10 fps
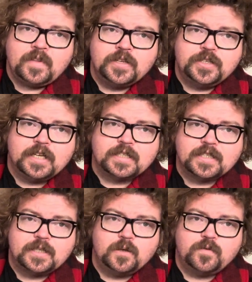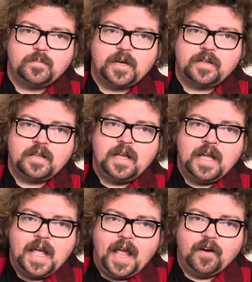She gets a silver bell
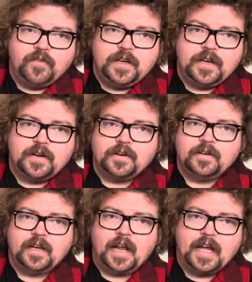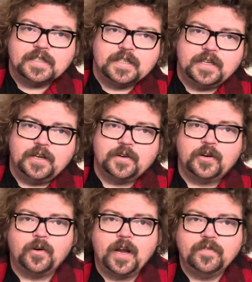every year. It has the year
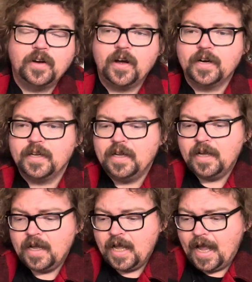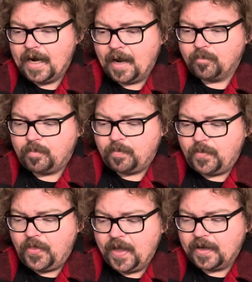engraved on it. And I
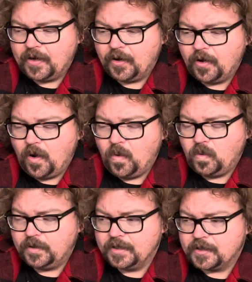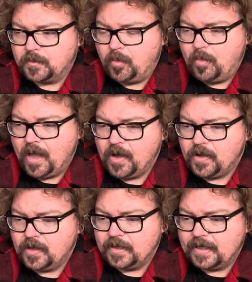think her oldest
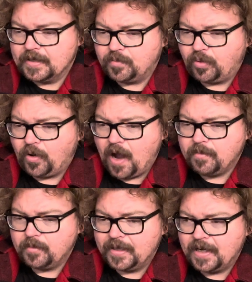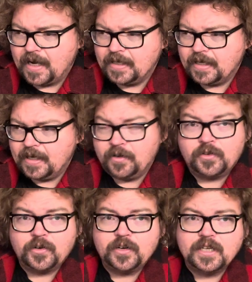bell is probably
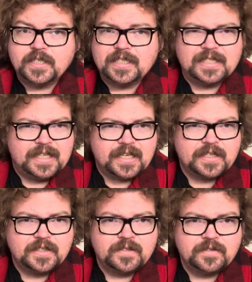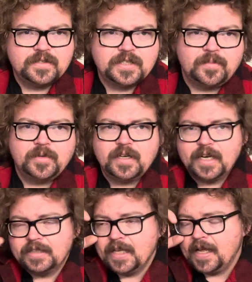1936 or something
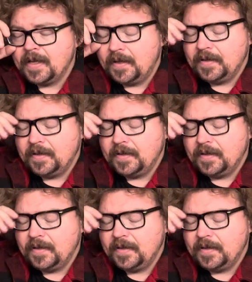like that.